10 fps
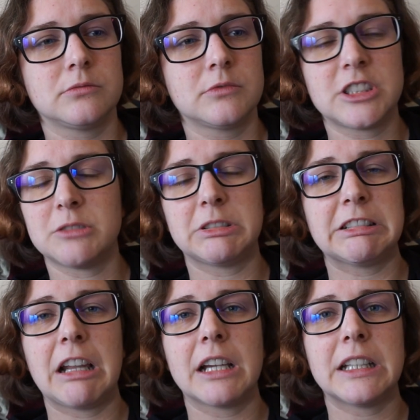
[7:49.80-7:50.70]

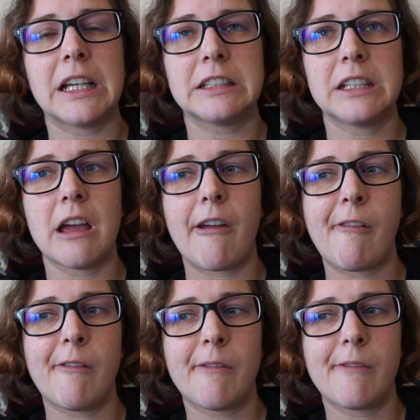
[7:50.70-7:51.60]
Something like that, yeah.
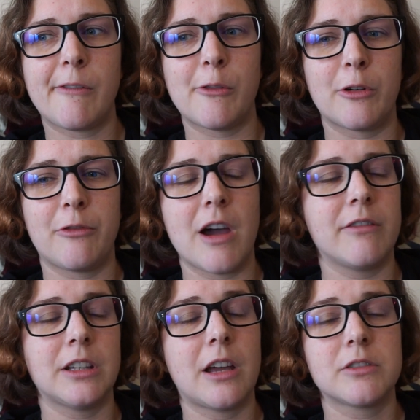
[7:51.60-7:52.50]
4 or
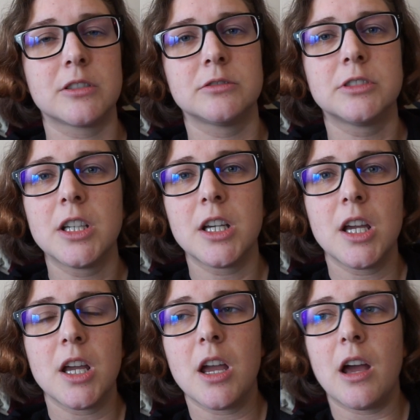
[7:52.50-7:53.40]
5 in the afternoon.
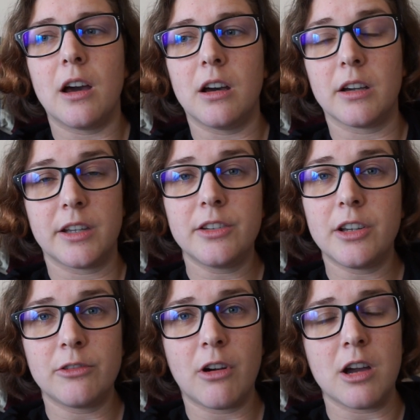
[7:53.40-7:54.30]
He
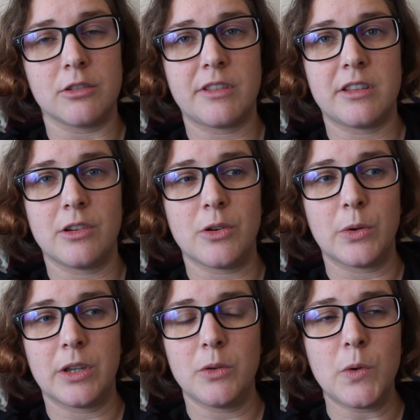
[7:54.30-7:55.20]
turned around,
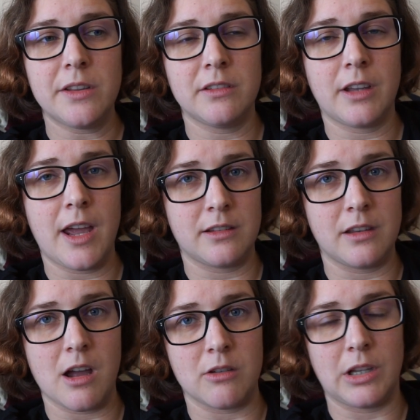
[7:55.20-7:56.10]
so he wasn't head
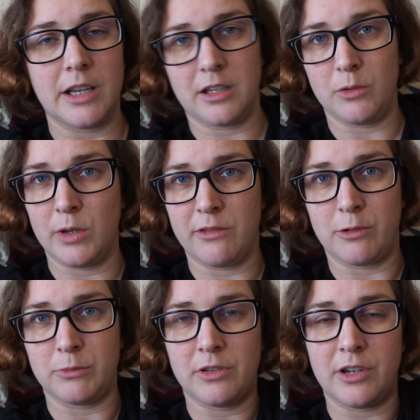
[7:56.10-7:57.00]
down like he was
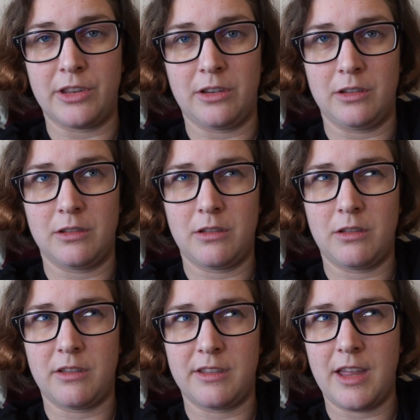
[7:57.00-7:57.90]
from the
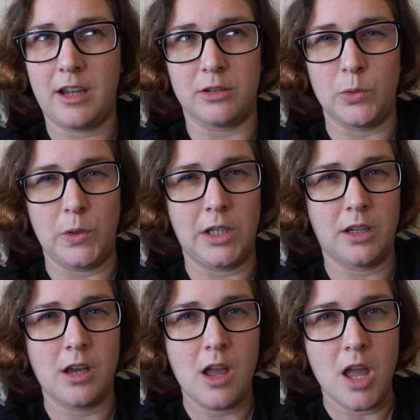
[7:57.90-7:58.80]
32nd
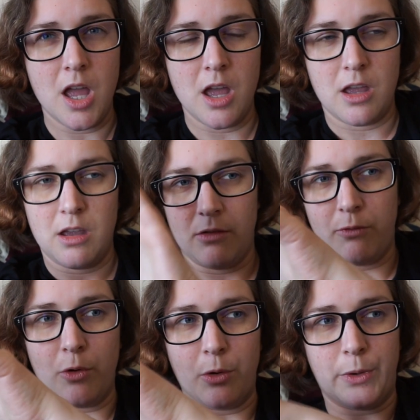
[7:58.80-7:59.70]
week
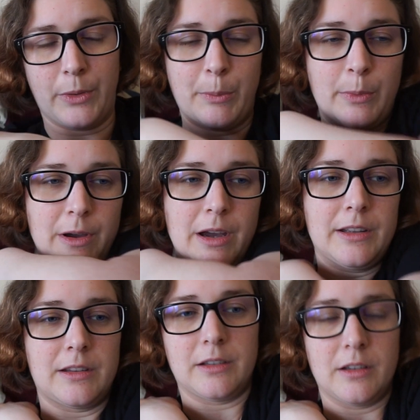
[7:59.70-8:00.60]
forward,
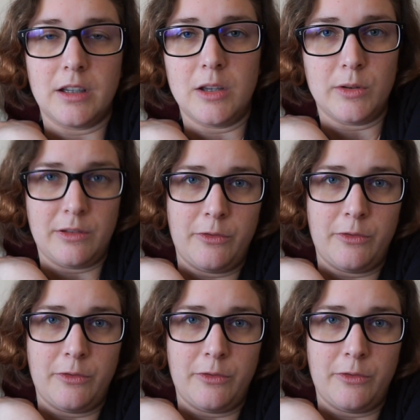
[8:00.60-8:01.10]
but he was